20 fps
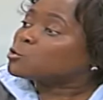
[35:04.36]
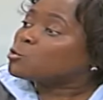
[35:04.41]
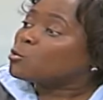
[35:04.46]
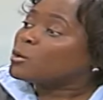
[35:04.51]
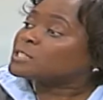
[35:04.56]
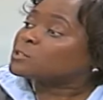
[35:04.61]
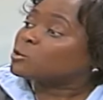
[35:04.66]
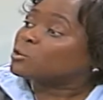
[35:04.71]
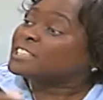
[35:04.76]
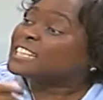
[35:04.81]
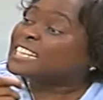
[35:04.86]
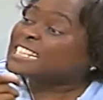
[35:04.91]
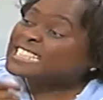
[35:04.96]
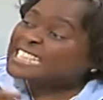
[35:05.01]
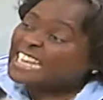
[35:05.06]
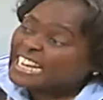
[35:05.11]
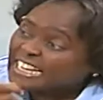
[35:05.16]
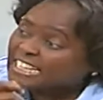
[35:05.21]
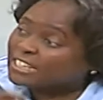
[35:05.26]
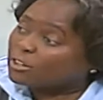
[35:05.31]
who has got the
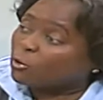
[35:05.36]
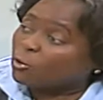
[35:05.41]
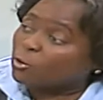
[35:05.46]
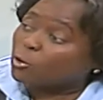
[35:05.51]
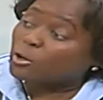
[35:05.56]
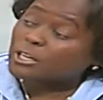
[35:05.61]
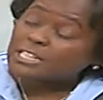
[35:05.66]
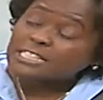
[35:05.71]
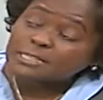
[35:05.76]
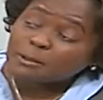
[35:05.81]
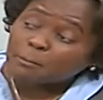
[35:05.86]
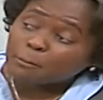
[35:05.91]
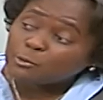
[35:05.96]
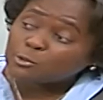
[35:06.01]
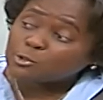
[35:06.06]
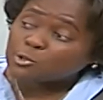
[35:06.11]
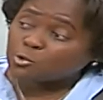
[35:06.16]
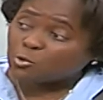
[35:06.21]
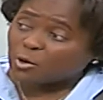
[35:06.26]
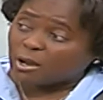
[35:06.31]
technical or is
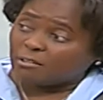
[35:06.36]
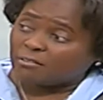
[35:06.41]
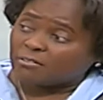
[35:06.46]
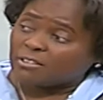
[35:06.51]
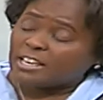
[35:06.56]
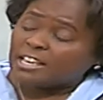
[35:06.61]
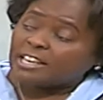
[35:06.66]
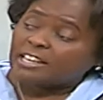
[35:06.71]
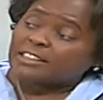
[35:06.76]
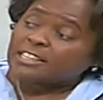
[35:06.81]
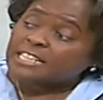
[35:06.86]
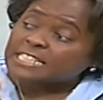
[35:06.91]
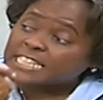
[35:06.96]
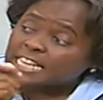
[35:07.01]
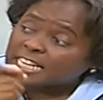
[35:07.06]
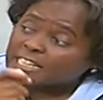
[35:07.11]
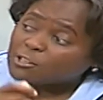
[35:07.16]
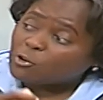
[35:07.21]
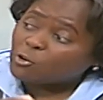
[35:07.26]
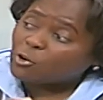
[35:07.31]
supposed to have the
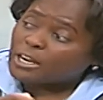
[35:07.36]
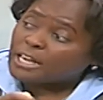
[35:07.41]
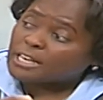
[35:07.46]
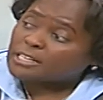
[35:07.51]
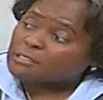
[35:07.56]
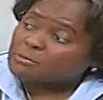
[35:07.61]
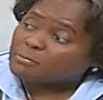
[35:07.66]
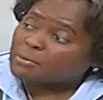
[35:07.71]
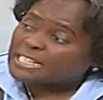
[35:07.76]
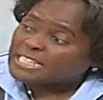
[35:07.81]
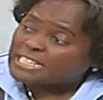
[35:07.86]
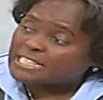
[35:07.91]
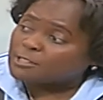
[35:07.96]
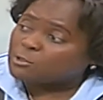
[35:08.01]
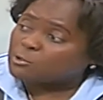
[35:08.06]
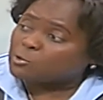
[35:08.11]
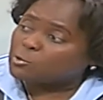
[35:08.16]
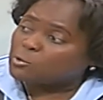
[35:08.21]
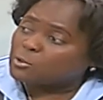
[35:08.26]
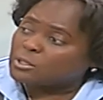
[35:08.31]
technical expertise
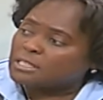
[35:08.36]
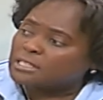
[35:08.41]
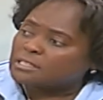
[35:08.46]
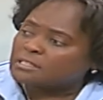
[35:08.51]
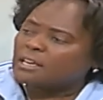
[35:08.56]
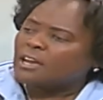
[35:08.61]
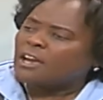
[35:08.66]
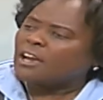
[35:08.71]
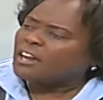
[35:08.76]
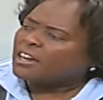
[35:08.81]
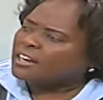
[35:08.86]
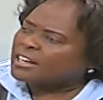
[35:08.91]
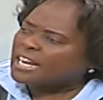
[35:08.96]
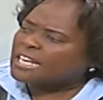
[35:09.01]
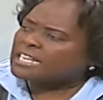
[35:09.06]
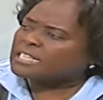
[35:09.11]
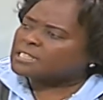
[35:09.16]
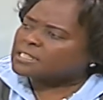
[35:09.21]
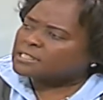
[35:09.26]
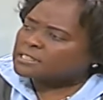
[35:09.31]
to do this
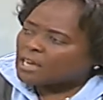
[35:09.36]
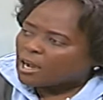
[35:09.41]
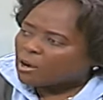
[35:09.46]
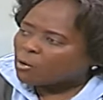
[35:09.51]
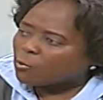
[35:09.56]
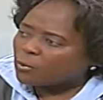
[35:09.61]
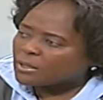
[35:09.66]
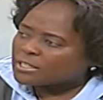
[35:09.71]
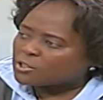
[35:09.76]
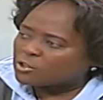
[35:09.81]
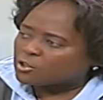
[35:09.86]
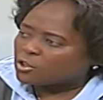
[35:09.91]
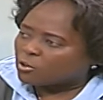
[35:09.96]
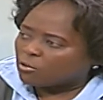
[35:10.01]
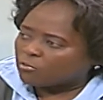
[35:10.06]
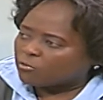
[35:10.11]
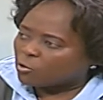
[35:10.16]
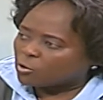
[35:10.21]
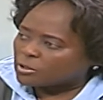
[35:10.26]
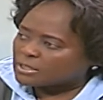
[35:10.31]
raises a question of
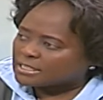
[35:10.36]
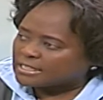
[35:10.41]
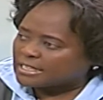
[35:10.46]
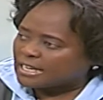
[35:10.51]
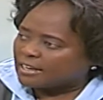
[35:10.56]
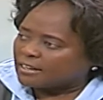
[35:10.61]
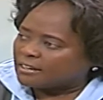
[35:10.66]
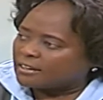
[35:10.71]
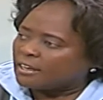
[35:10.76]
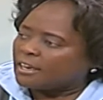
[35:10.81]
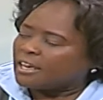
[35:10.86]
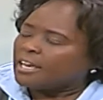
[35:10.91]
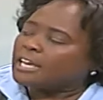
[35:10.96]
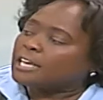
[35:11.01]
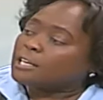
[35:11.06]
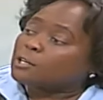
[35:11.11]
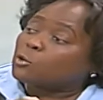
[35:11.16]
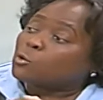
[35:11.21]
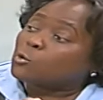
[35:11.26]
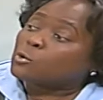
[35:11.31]
concern,
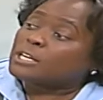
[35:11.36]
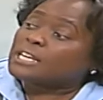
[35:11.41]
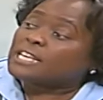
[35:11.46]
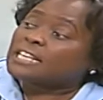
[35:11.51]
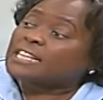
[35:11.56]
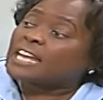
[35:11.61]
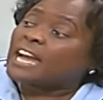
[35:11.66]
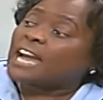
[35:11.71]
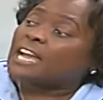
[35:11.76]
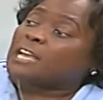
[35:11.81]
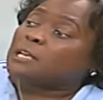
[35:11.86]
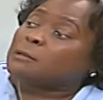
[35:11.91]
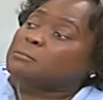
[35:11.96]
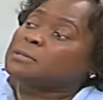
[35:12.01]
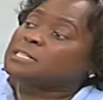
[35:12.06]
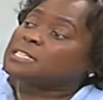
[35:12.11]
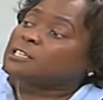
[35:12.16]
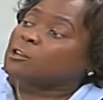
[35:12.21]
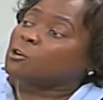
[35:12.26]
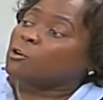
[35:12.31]
including the
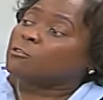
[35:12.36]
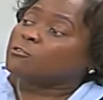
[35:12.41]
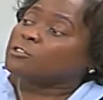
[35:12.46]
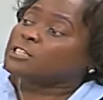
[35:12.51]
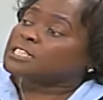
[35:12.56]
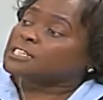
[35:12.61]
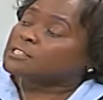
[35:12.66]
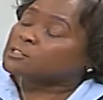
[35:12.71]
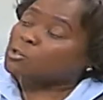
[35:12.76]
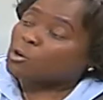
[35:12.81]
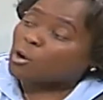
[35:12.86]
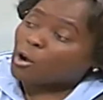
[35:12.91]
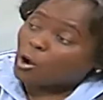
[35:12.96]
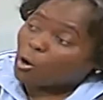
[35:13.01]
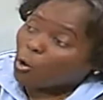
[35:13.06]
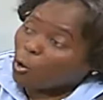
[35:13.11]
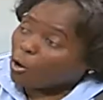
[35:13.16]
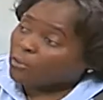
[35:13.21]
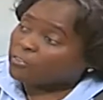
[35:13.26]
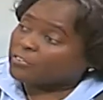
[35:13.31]
IEBC officers
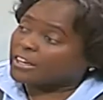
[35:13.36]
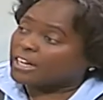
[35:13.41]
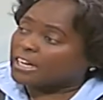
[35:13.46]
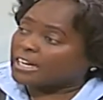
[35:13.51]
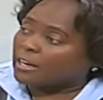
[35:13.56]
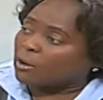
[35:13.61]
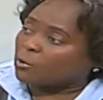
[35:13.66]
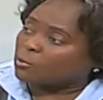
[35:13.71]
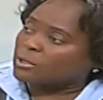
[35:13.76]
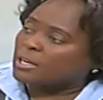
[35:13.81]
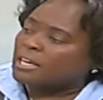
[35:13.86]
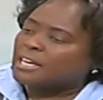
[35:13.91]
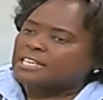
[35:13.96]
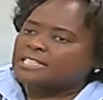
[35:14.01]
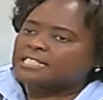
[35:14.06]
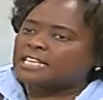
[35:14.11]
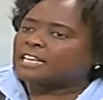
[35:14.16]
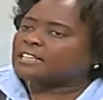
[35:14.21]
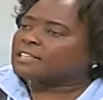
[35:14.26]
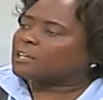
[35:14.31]
on the ground
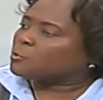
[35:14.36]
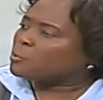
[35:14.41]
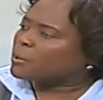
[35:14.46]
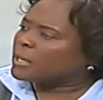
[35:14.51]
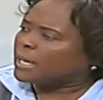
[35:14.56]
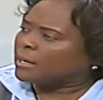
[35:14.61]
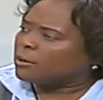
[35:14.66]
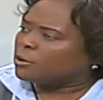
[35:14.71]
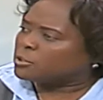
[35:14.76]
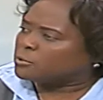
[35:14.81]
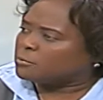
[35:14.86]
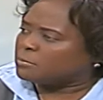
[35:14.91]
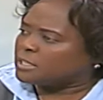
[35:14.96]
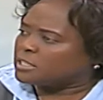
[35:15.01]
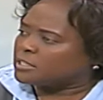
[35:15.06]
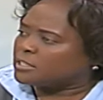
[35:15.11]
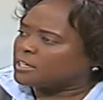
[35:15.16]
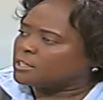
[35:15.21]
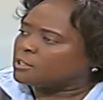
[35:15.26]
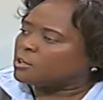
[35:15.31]
saying that we cannot be
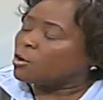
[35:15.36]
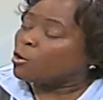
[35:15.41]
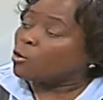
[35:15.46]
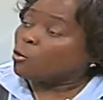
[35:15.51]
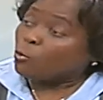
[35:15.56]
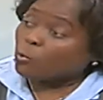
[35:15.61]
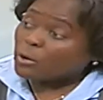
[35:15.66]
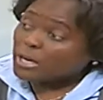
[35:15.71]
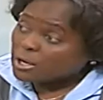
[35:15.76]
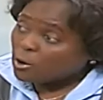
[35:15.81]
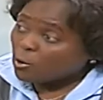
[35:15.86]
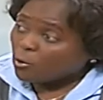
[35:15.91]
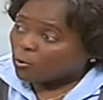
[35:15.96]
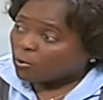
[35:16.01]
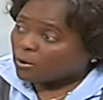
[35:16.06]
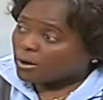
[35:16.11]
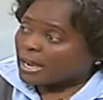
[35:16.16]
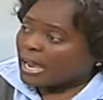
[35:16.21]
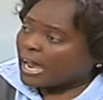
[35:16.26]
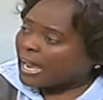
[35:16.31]
trained. We know,
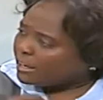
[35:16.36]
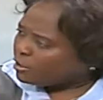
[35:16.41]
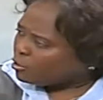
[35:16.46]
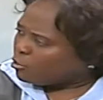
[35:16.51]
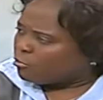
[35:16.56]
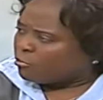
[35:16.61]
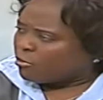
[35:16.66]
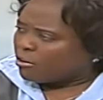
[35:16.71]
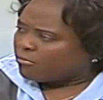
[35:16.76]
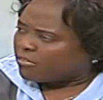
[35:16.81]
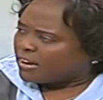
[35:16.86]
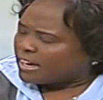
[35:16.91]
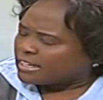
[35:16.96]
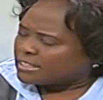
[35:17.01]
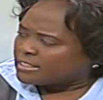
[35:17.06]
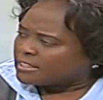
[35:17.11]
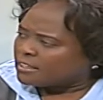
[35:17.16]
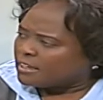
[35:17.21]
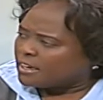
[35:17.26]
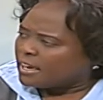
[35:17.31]
I know for a
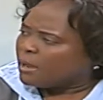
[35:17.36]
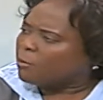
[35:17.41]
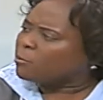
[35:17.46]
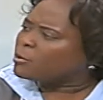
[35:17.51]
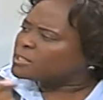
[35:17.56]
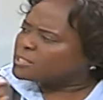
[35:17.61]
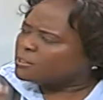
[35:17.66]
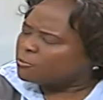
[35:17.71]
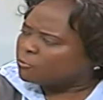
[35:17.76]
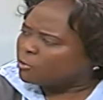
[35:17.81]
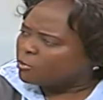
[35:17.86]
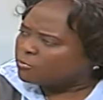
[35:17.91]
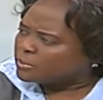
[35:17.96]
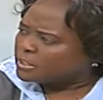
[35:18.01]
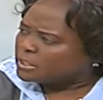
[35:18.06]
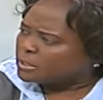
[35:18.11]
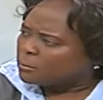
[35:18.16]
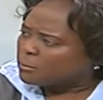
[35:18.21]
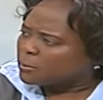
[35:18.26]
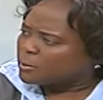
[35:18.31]
fact, I was involved in
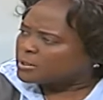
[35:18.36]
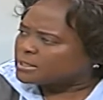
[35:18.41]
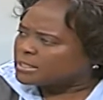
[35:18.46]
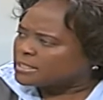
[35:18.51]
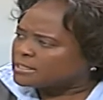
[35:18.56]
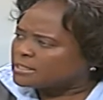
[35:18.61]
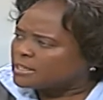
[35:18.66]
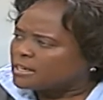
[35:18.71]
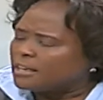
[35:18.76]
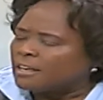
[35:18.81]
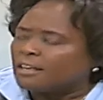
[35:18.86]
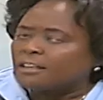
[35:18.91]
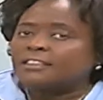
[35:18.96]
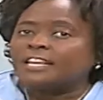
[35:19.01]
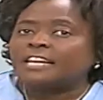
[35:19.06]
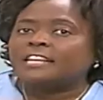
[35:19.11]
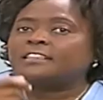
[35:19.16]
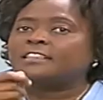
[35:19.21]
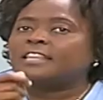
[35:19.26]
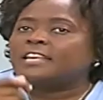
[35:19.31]
the process,
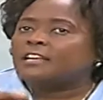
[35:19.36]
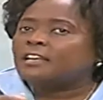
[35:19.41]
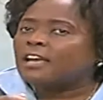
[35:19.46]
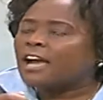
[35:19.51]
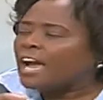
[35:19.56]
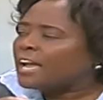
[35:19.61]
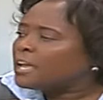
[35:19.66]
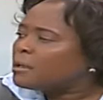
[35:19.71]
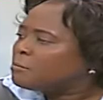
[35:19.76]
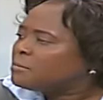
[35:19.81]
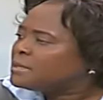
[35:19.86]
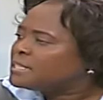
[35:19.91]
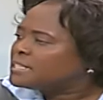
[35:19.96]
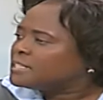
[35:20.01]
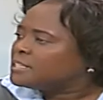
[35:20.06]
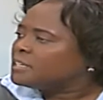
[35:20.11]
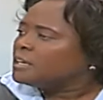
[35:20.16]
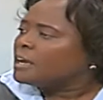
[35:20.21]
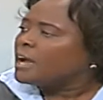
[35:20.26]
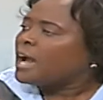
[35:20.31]
that the
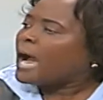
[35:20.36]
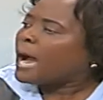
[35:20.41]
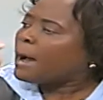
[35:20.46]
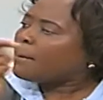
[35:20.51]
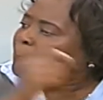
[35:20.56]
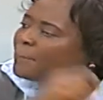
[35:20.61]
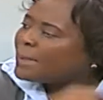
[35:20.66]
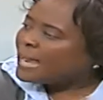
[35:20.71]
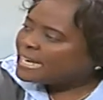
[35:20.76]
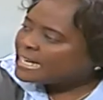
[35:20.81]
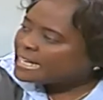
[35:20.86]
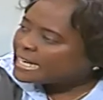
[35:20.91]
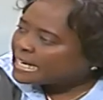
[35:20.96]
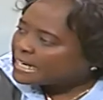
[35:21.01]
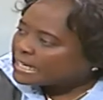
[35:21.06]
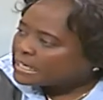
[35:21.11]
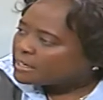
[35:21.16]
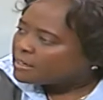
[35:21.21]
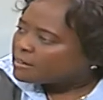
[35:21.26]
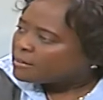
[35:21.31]
IEBC amended
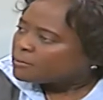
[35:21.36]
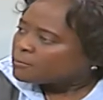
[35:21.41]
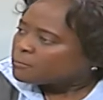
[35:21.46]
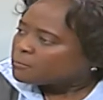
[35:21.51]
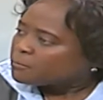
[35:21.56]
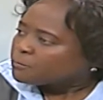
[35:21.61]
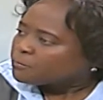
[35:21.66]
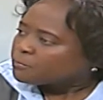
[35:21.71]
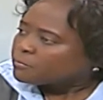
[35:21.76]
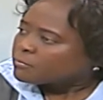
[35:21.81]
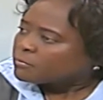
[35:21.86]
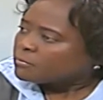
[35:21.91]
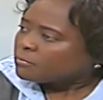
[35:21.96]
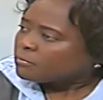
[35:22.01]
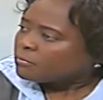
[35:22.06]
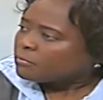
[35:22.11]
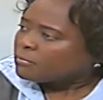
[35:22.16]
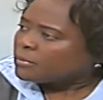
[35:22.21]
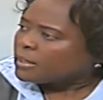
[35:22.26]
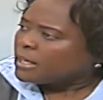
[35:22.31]

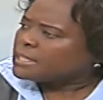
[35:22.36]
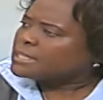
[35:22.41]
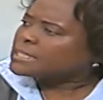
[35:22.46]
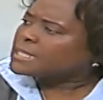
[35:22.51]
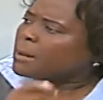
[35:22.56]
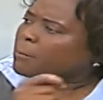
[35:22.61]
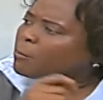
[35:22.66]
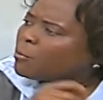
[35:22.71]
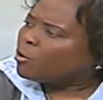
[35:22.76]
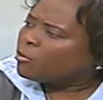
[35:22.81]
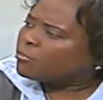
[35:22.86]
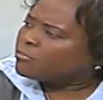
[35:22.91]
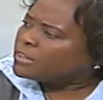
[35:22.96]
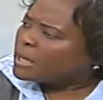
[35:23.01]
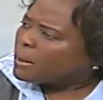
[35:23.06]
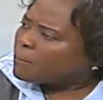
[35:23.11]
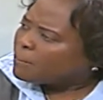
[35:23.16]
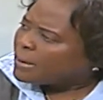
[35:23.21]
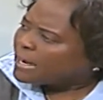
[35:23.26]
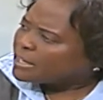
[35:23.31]
some of
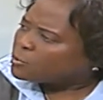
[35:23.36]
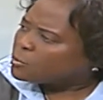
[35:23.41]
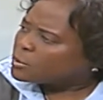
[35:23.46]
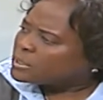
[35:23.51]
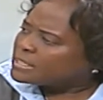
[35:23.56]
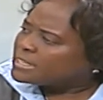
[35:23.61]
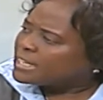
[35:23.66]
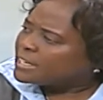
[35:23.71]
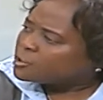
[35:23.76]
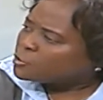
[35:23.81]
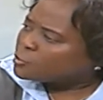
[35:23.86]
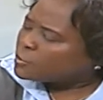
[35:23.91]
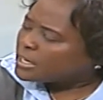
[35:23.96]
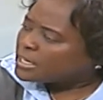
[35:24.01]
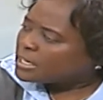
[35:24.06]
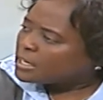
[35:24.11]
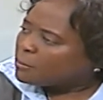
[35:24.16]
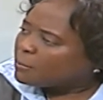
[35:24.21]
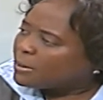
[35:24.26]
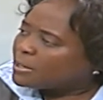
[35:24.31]
their manuals, their
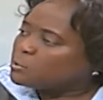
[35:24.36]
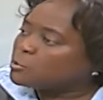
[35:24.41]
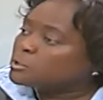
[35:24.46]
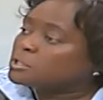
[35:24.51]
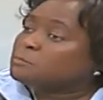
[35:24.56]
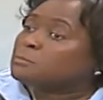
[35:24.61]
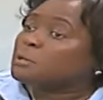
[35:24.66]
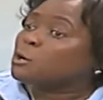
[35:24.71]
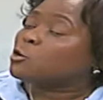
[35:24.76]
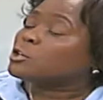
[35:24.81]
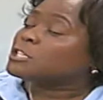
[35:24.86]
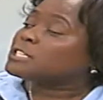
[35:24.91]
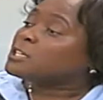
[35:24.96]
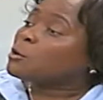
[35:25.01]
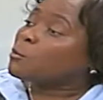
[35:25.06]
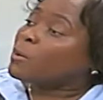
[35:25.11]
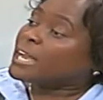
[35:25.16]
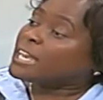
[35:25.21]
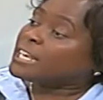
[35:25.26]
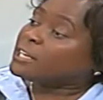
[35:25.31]
training manuals, because they
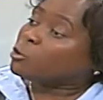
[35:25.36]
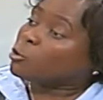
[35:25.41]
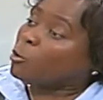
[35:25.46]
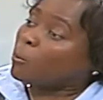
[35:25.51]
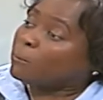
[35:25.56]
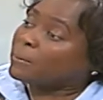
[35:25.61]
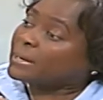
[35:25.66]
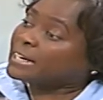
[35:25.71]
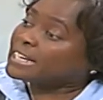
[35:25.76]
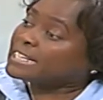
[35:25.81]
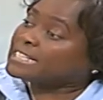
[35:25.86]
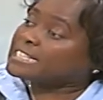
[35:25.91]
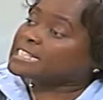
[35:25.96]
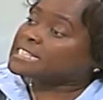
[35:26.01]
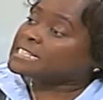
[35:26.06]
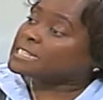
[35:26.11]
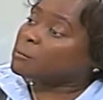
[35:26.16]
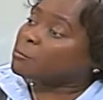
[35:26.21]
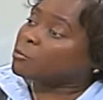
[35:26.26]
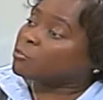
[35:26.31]
were incorporating
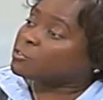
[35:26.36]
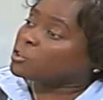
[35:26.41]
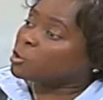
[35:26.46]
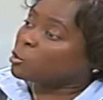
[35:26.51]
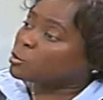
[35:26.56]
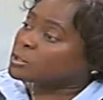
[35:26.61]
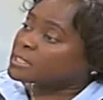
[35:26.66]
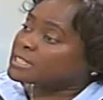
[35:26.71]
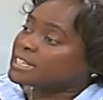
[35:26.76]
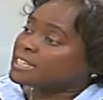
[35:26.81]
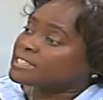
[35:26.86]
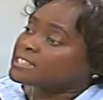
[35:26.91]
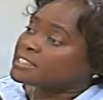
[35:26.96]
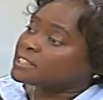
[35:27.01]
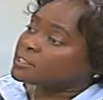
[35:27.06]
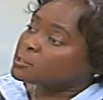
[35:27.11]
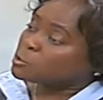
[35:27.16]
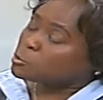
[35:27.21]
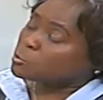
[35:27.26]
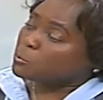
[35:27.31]
some of the concerns
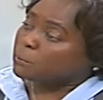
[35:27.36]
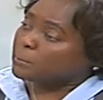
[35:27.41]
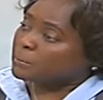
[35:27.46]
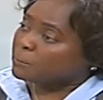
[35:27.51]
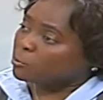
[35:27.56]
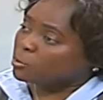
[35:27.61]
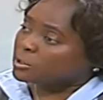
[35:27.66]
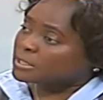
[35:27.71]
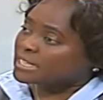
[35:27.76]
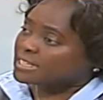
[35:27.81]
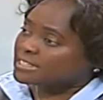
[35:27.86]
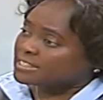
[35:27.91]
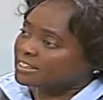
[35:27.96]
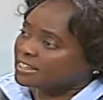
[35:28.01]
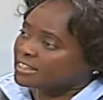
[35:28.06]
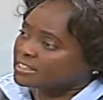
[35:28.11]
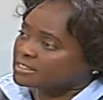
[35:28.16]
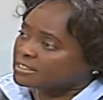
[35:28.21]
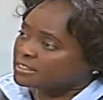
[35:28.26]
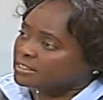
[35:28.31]
that the Supreme Court has
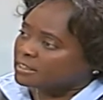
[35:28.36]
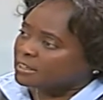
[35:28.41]
raised.